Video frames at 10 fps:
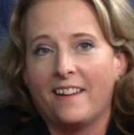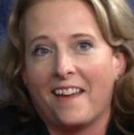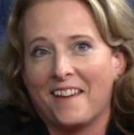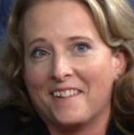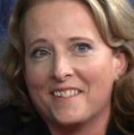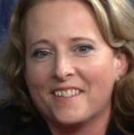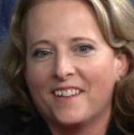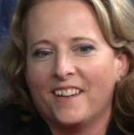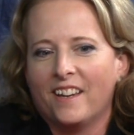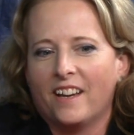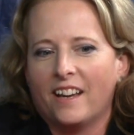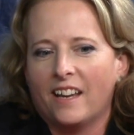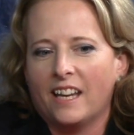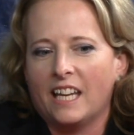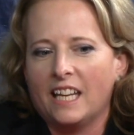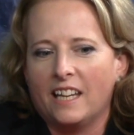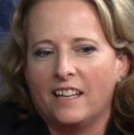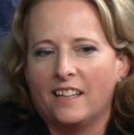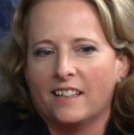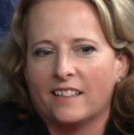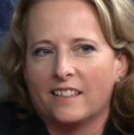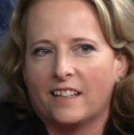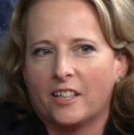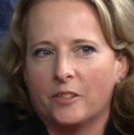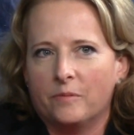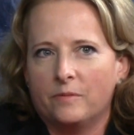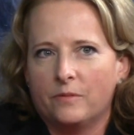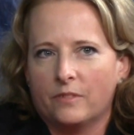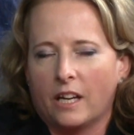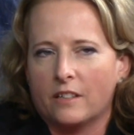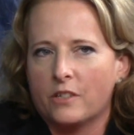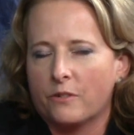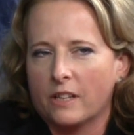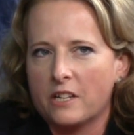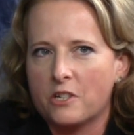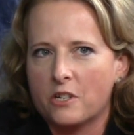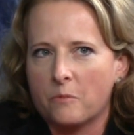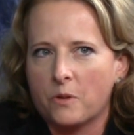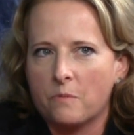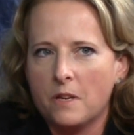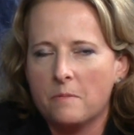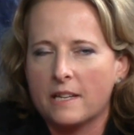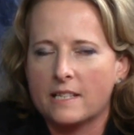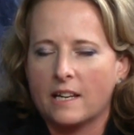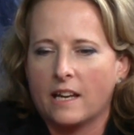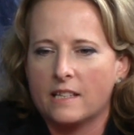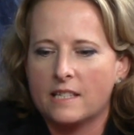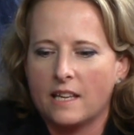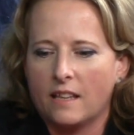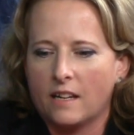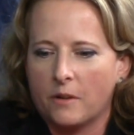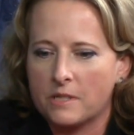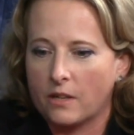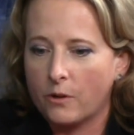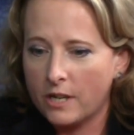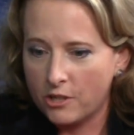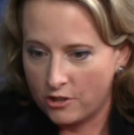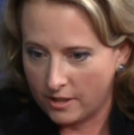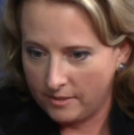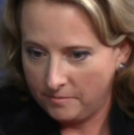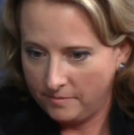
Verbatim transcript: And he um, got into a relationship with me because I had said that I was a Christian.